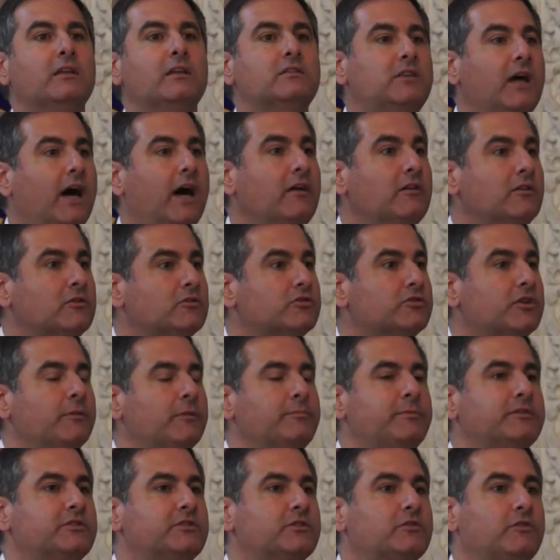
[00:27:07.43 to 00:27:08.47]
Donald
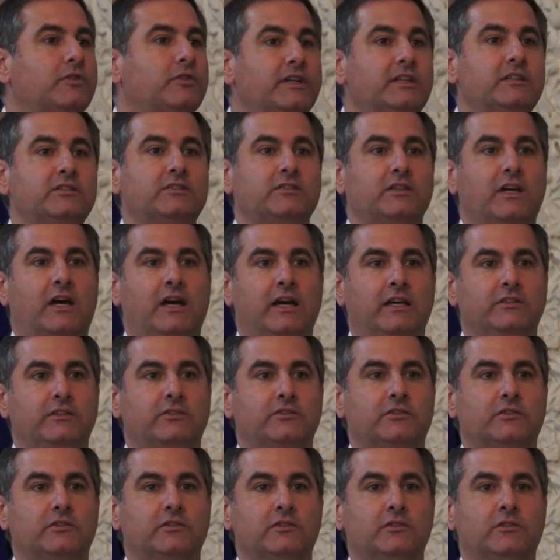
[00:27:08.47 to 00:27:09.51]
Trump is
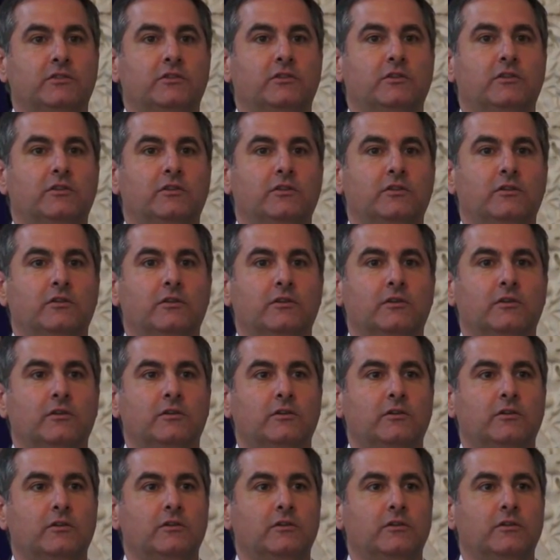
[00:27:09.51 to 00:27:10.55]
criticized
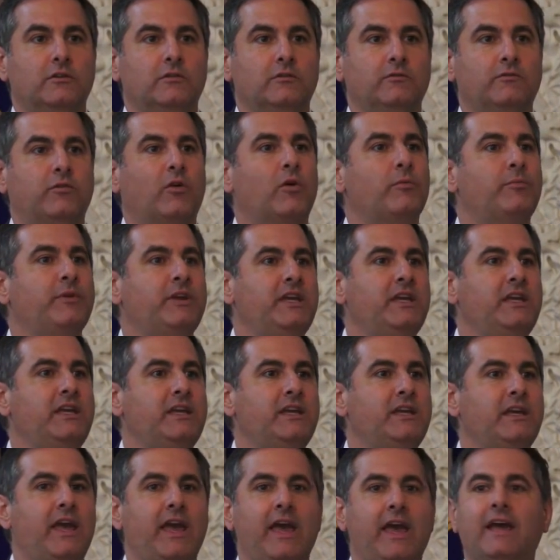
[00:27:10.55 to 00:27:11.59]
for
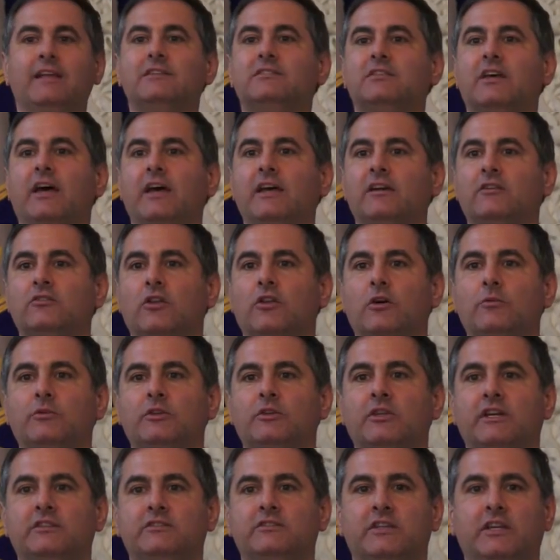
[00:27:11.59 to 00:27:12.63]
being
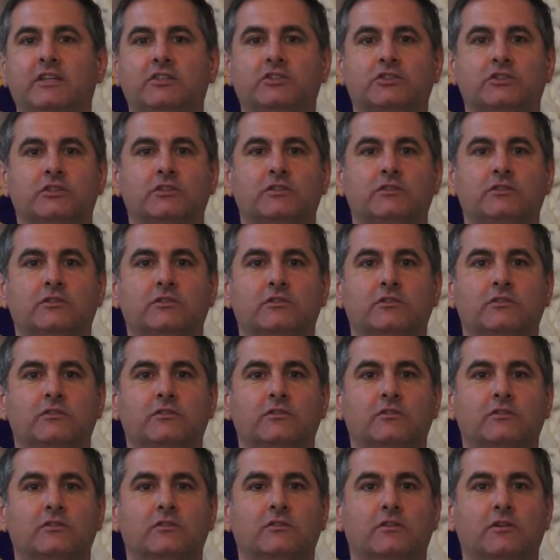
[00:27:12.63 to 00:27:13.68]
anti-globalization,
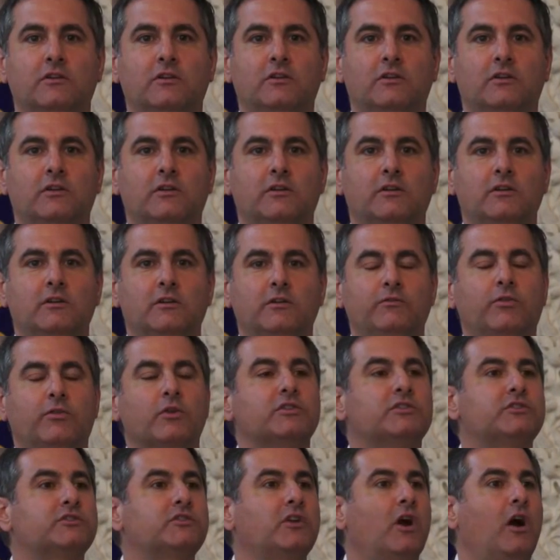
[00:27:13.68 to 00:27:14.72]
for
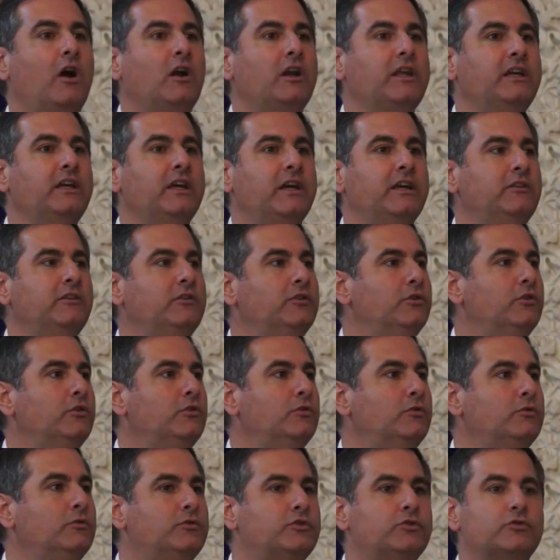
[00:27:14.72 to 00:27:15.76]
starting a
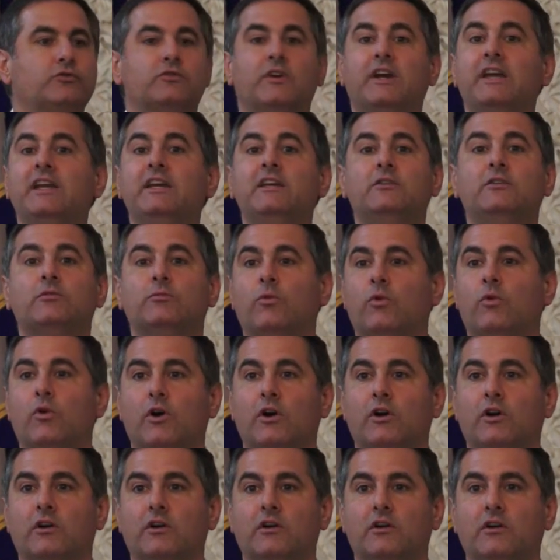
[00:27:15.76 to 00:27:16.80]
new trade war.